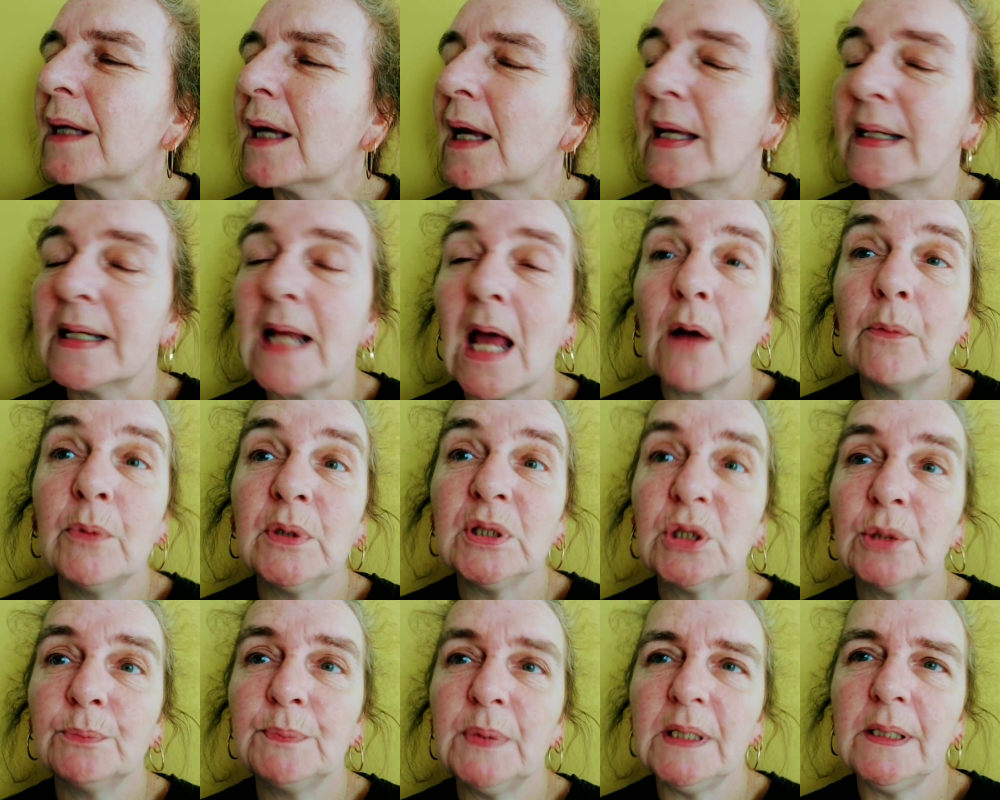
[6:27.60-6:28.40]
and how we
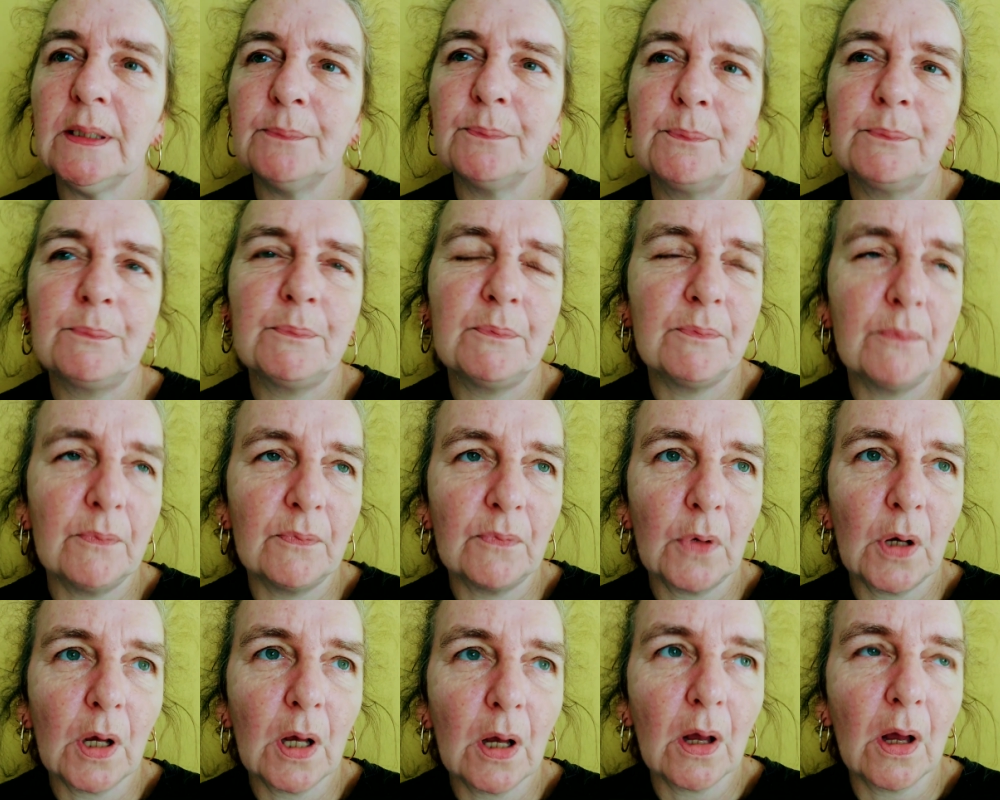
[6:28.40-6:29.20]
should be
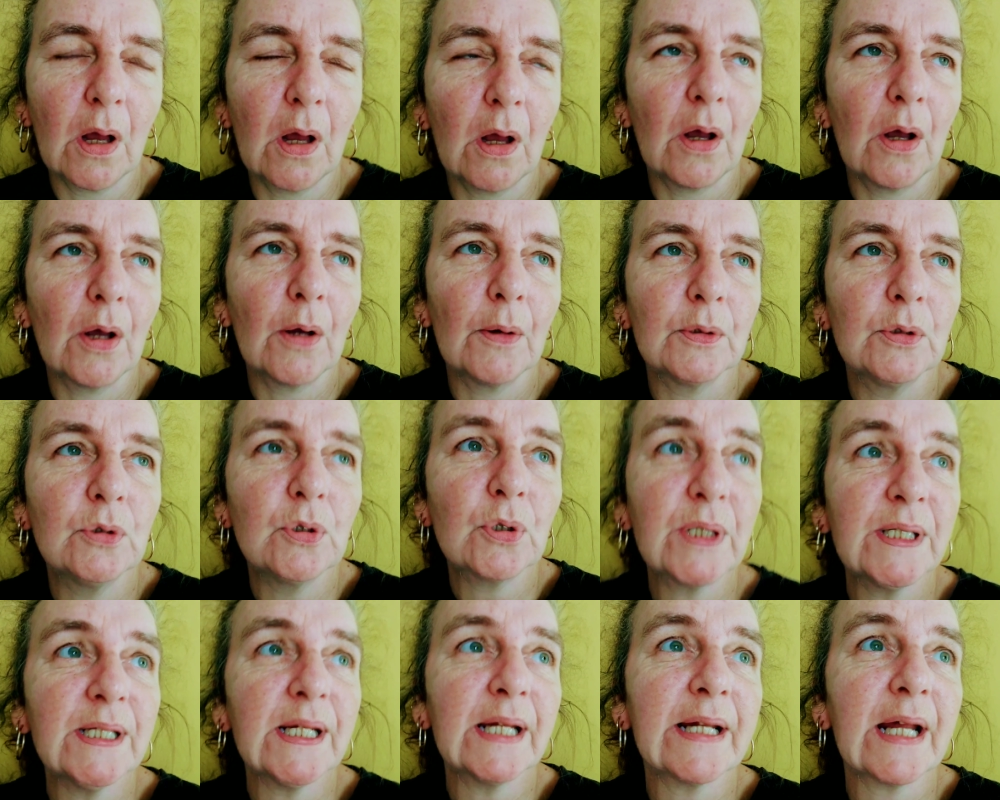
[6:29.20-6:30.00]

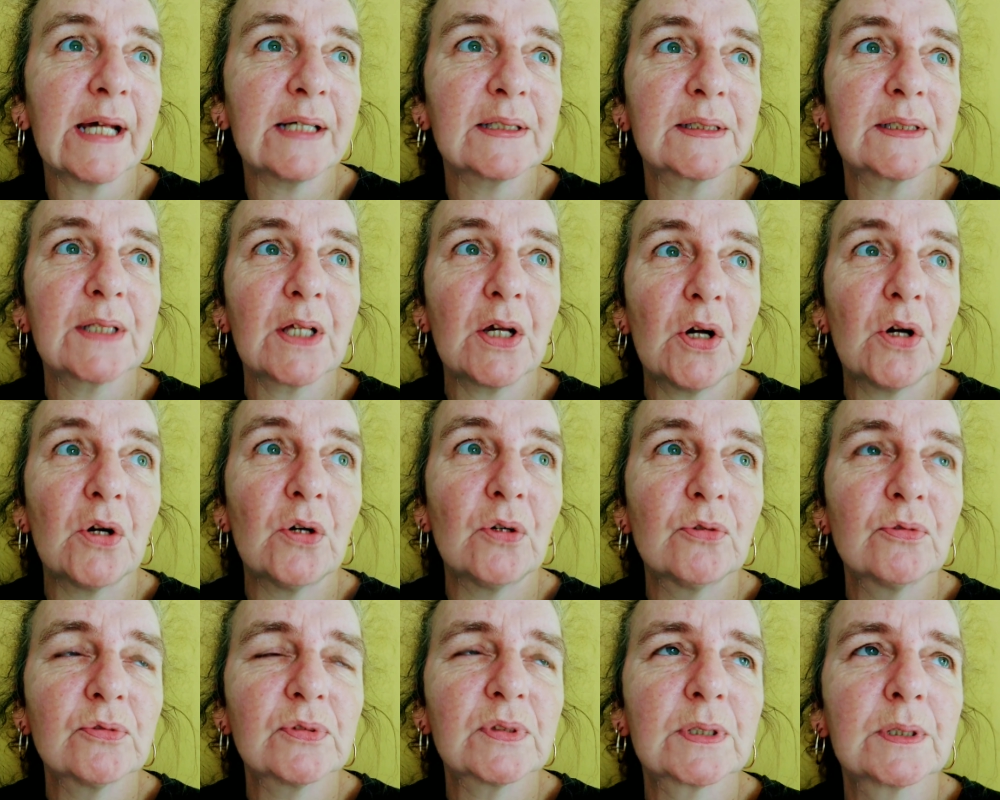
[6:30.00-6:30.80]
looking at
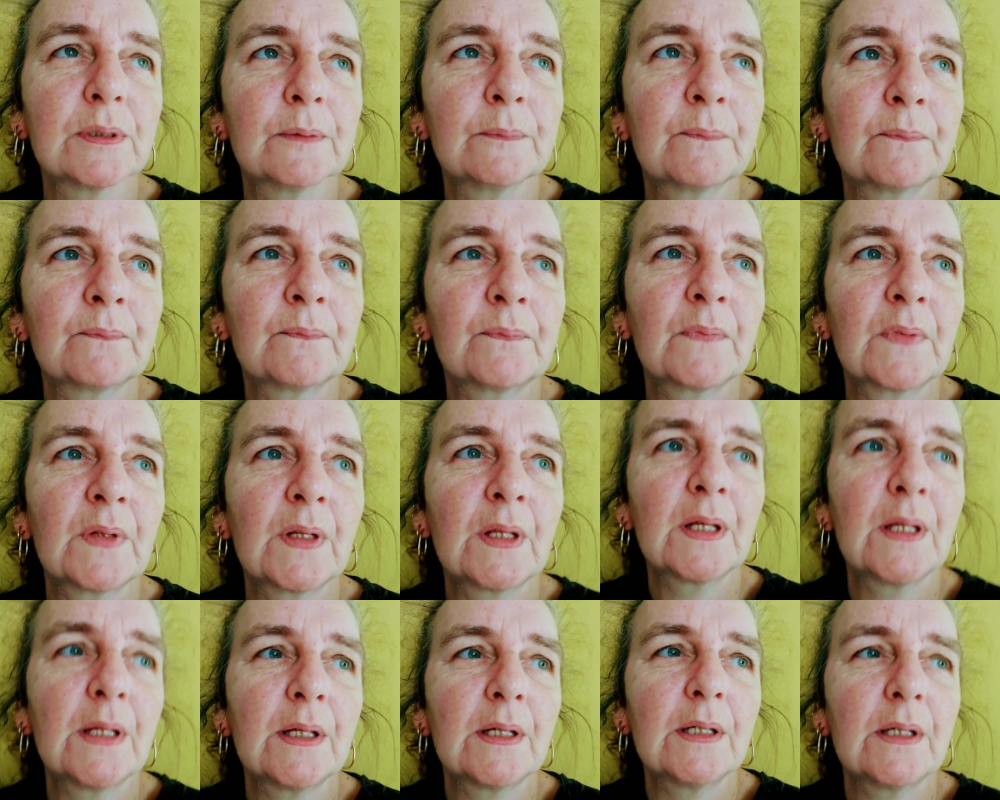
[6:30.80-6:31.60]
ourselves
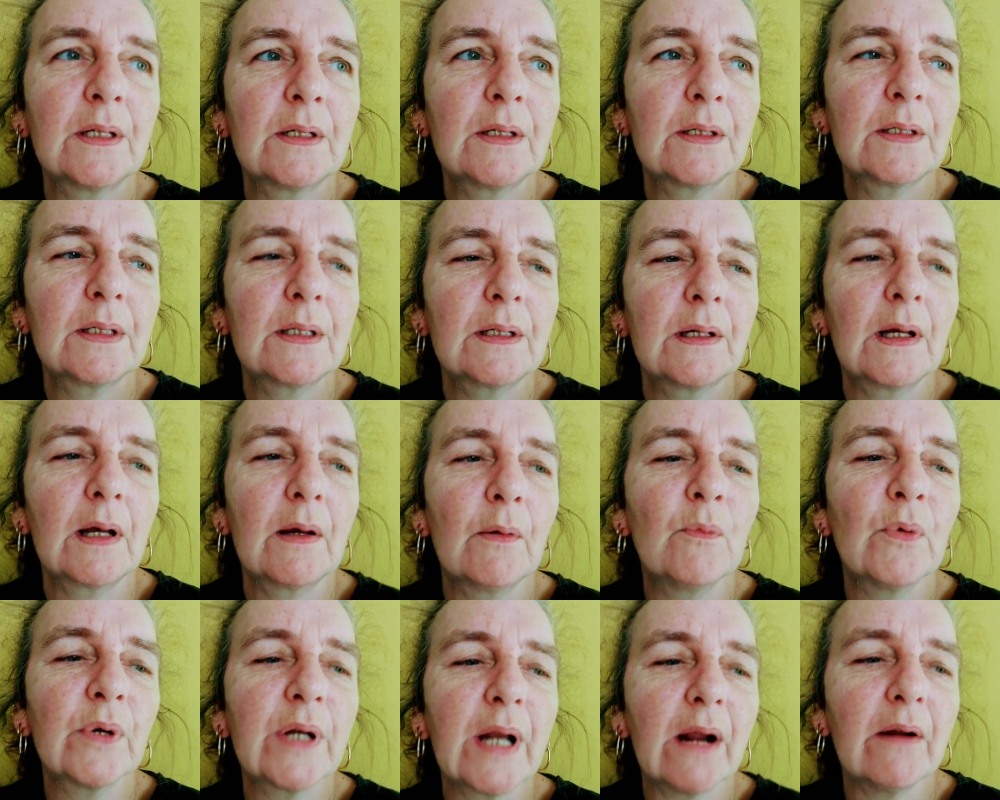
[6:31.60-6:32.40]

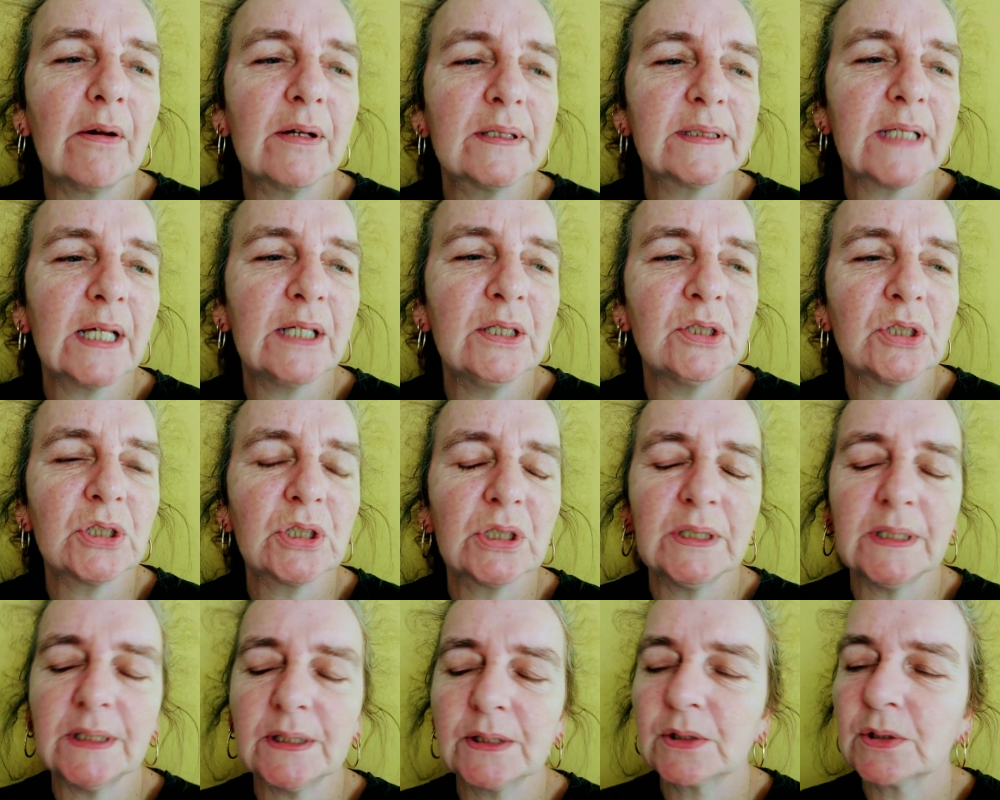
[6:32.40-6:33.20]
and what our
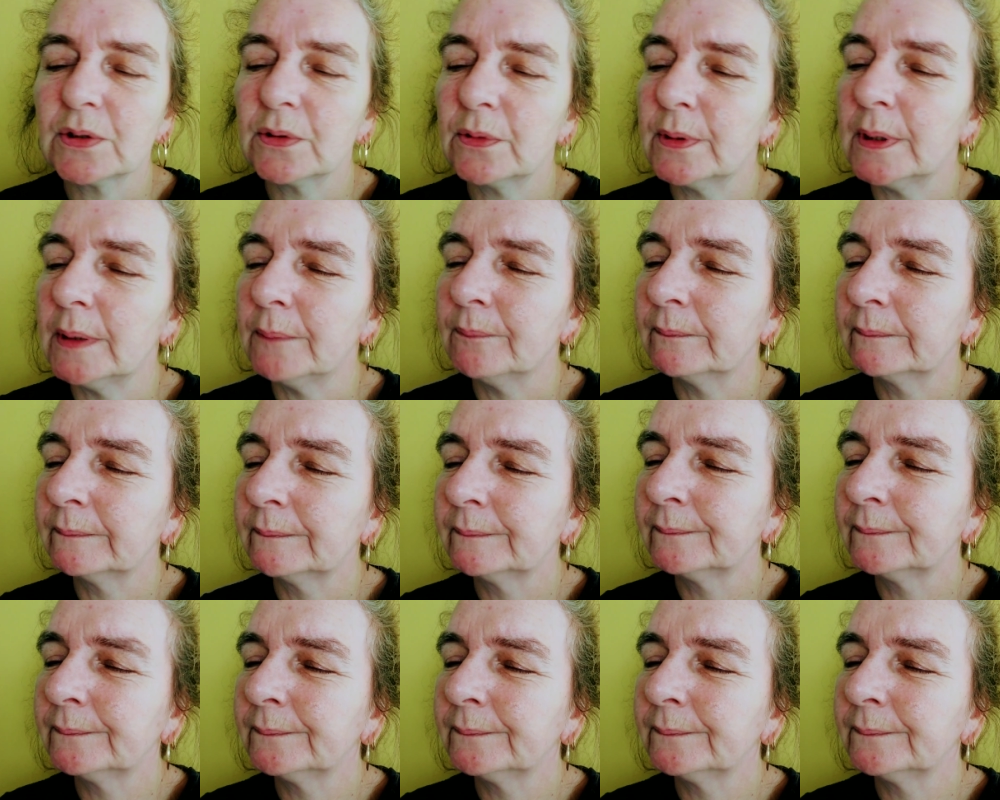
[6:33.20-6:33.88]
attention is doing,